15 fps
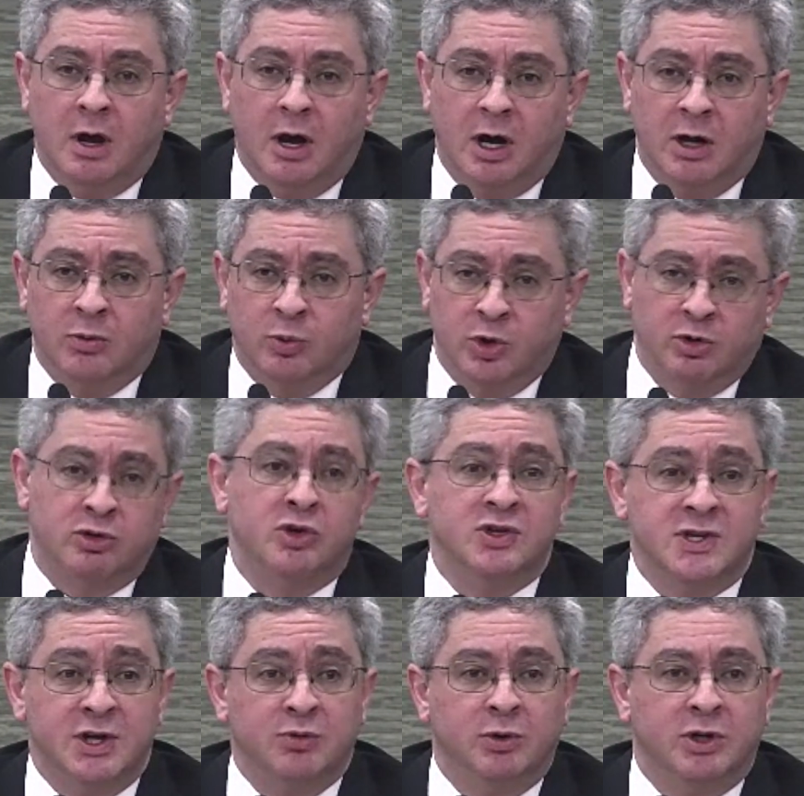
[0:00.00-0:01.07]
Uh, we were
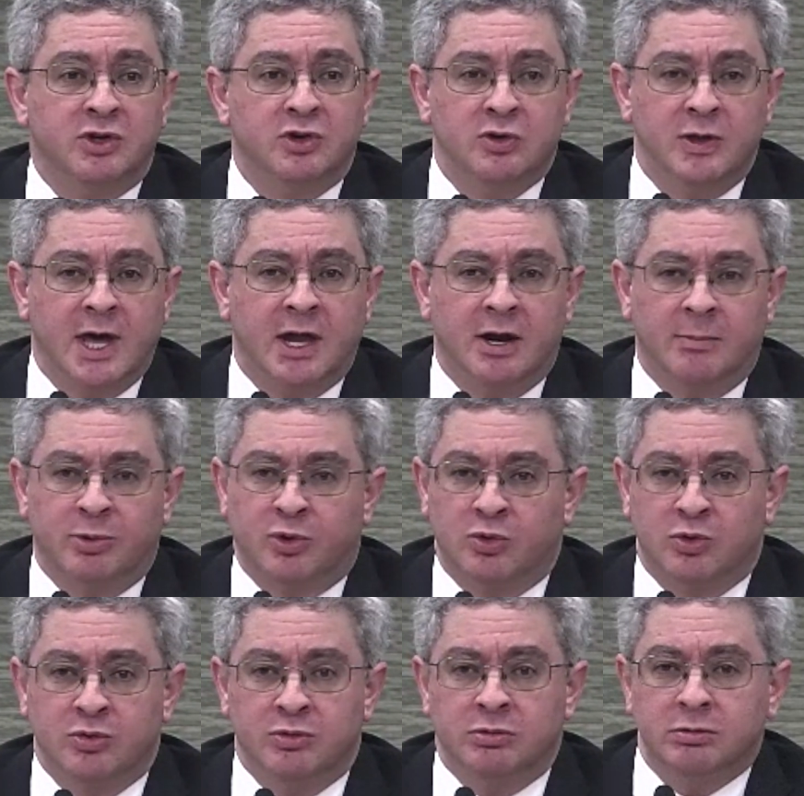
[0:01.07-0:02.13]
continuing to do that up
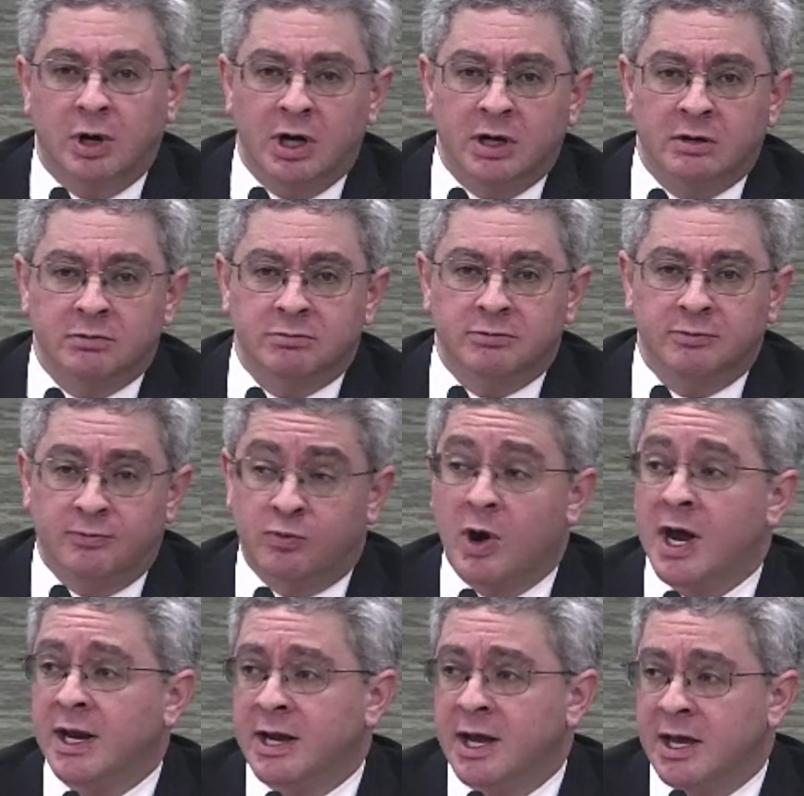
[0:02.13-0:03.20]
through uh,
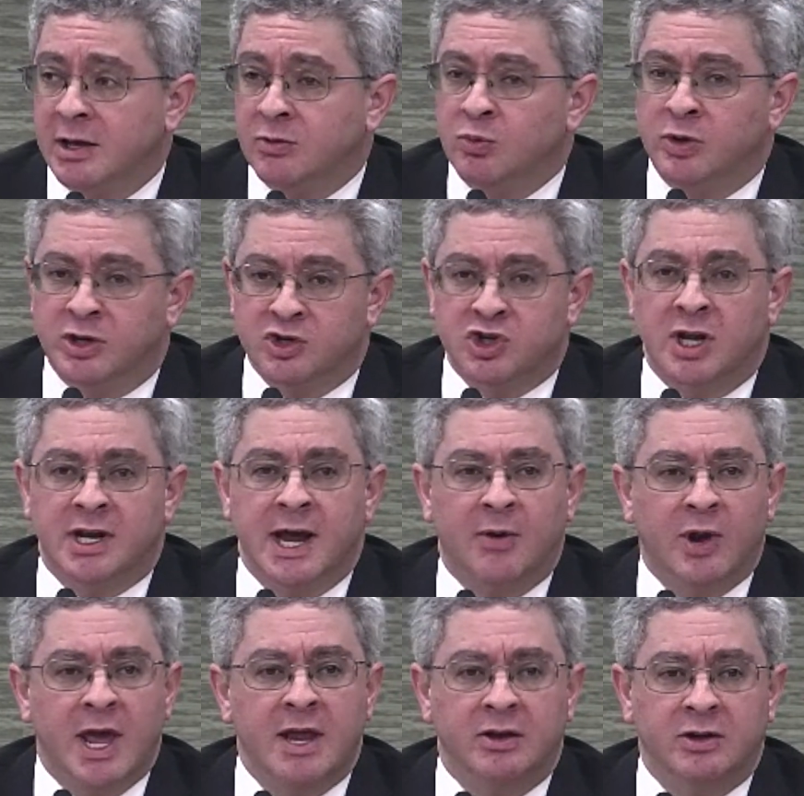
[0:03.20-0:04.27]
Friday when the shutdown
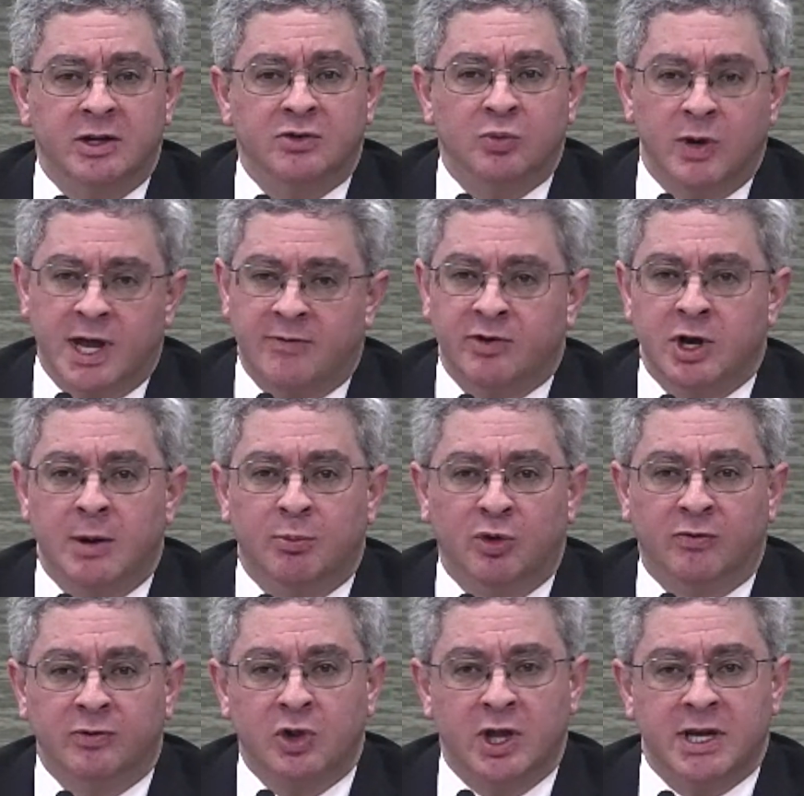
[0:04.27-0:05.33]
ended, and we have a number
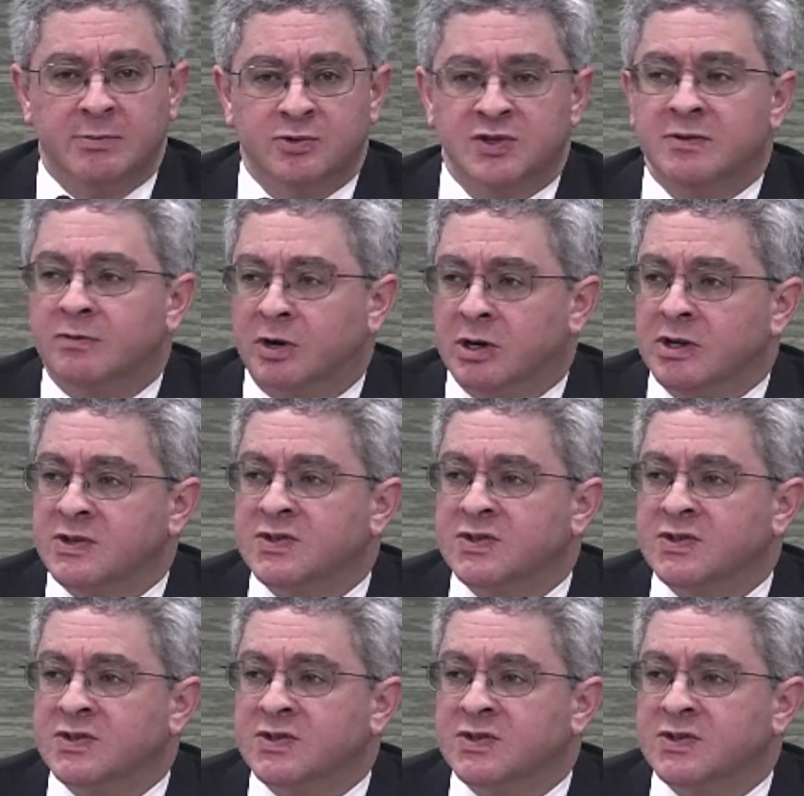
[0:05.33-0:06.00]
of claims in various